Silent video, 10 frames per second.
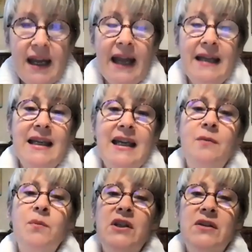and
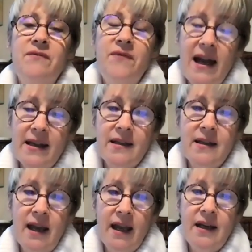he was
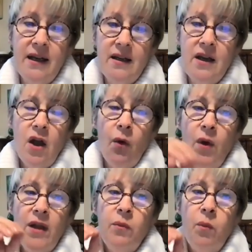fascinated
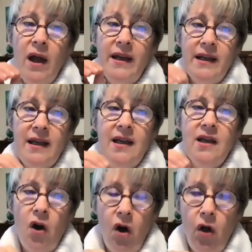with what
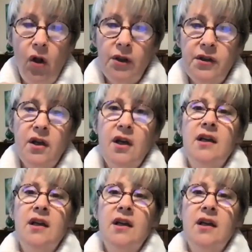he called